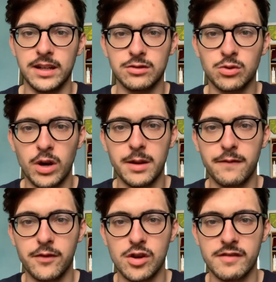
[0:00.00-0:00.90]
It was quite
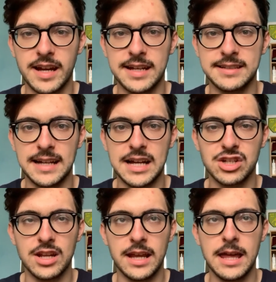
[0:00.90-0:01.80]
infuriating
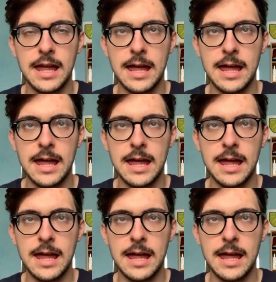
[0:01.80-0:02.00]
actually.